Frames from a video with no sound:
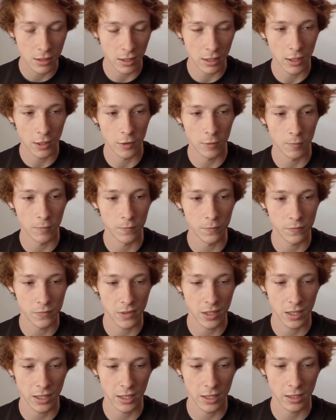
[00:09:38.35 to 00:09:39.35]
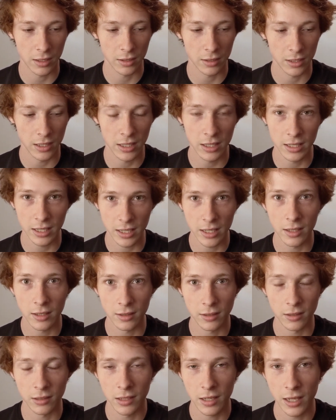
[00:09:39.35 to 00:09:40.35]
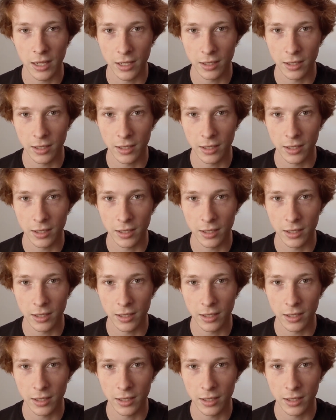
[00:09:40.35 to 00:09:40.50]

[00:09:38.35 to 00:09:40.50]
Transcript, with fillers: Um, and getting in